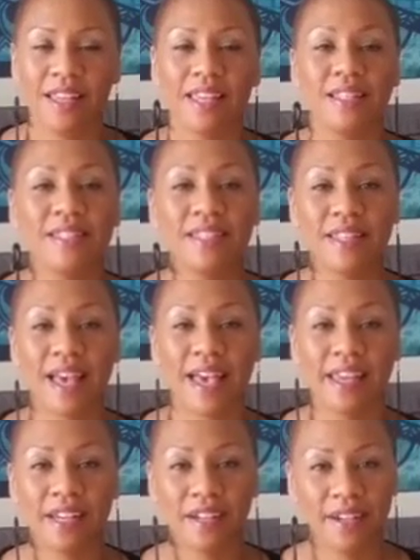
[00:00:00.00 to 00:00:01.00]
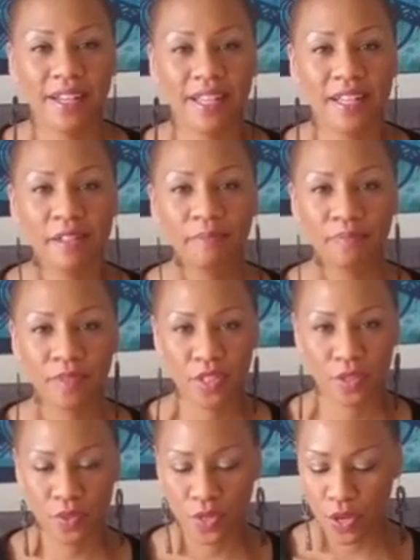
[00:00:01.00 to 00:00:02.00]
into that area.
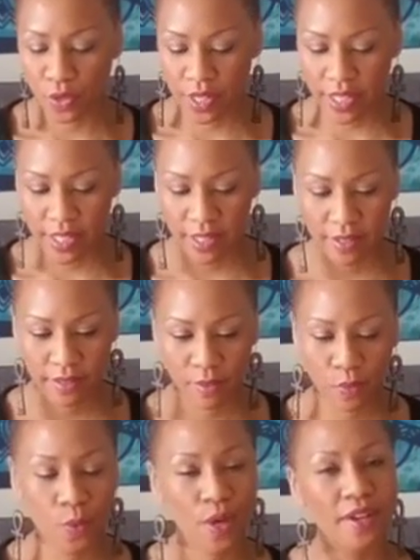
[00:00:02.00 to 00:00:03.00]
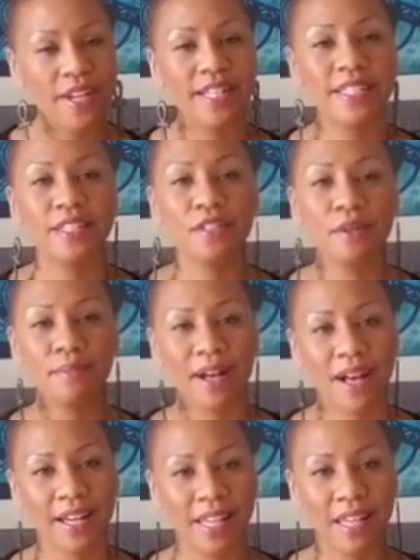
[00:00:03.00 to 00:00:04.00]
So notice where it is in your
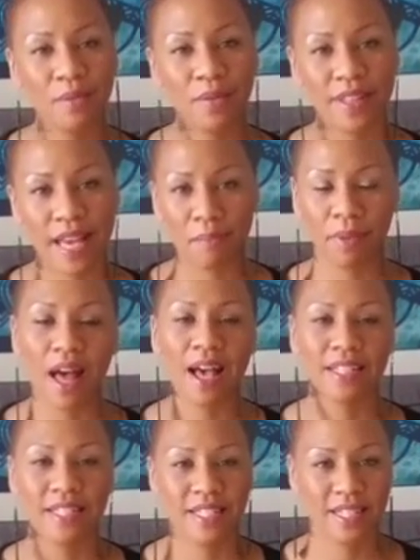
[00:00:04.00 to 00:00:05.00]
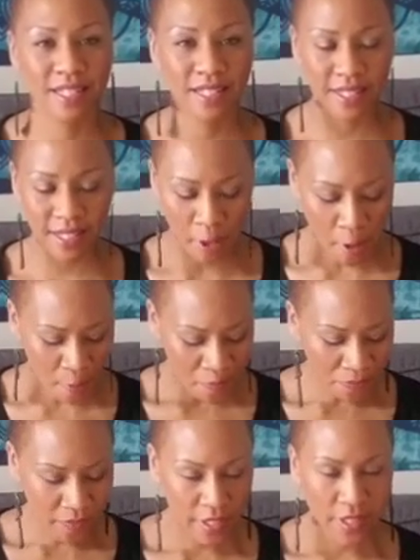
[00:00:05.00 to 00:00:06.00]
body, where that blockage is.
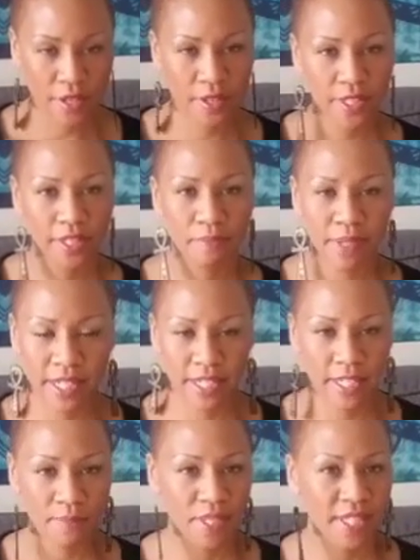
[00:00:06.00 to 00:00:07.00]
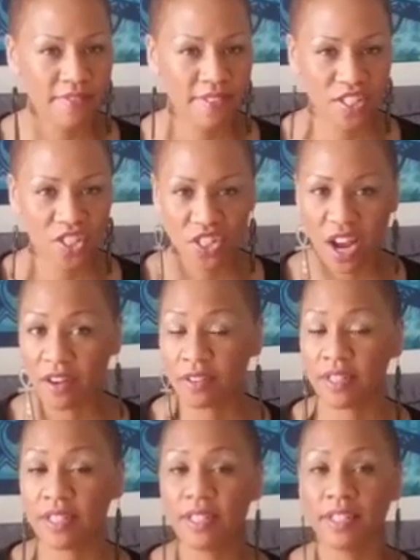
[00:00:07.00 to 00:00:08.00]
It could be in a specific
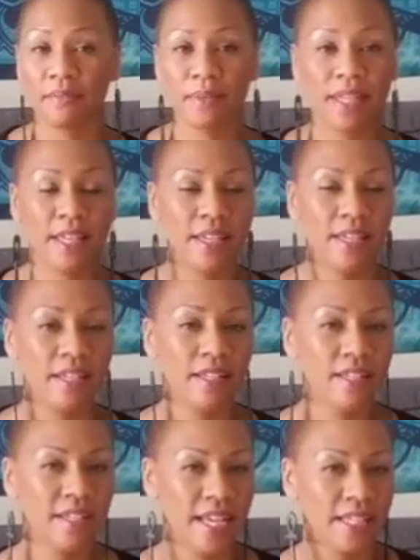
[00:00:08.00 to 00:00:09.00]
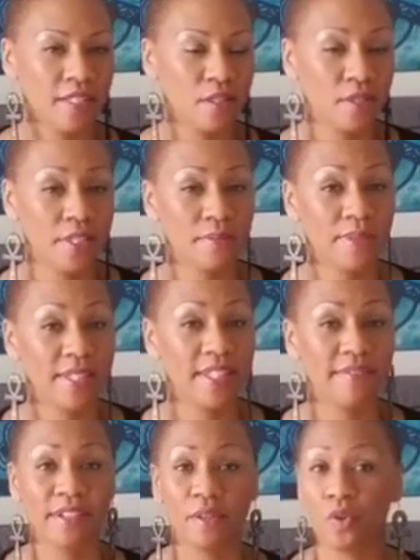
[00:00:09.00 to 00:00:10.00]
chakra, it could be connected to a
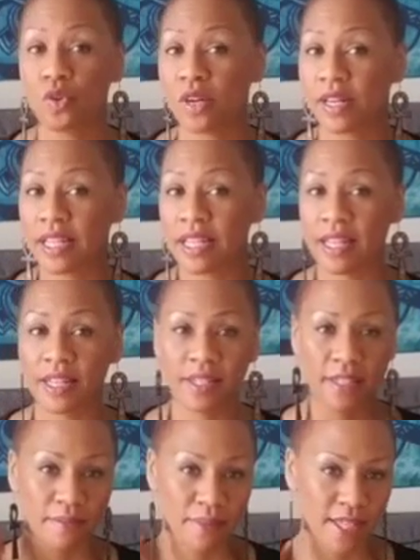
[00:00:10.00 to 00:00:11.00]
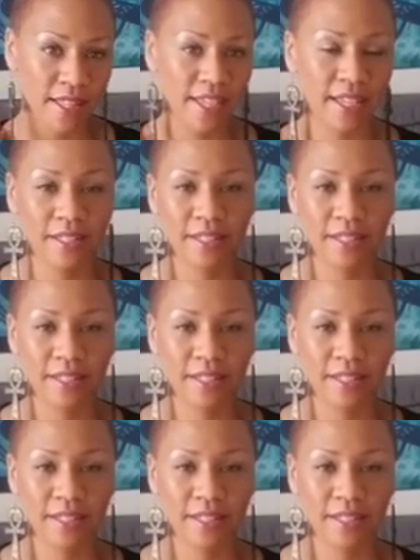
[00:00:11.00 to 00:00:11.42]
specific organ, it could be like